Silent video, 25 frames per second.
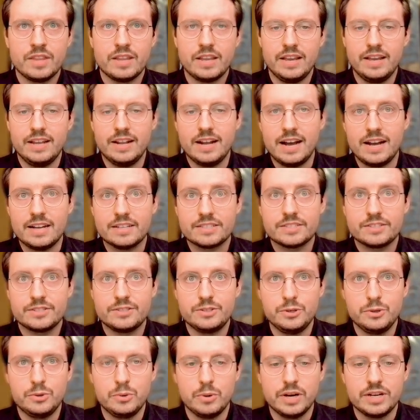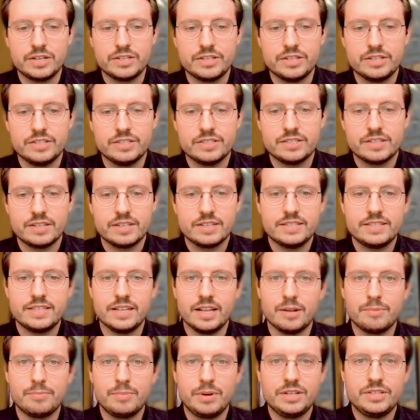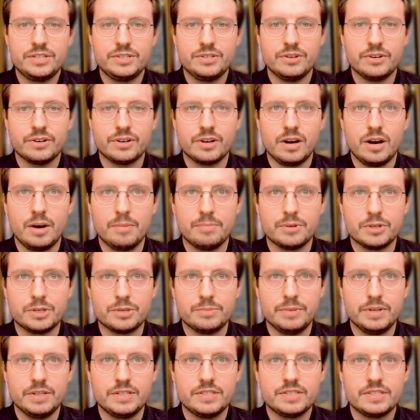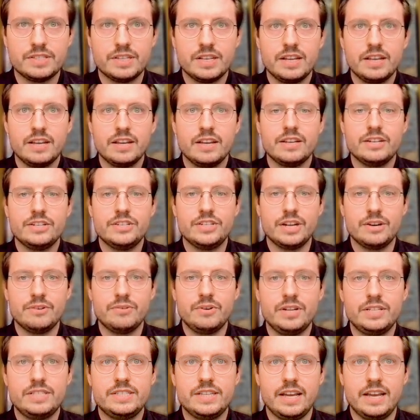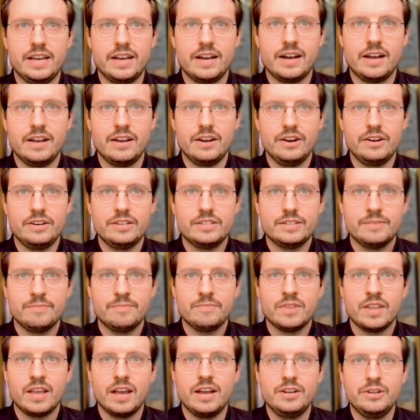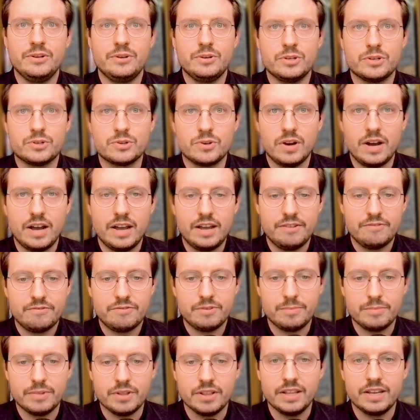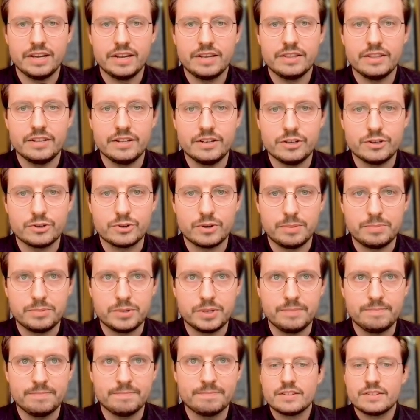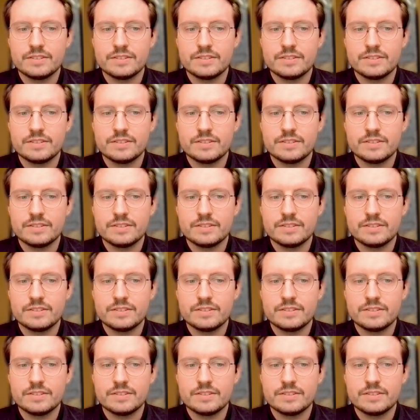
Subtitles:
It asks you questions, celebrates your accomplishments, generates AI art, and you can try it from the link in the description.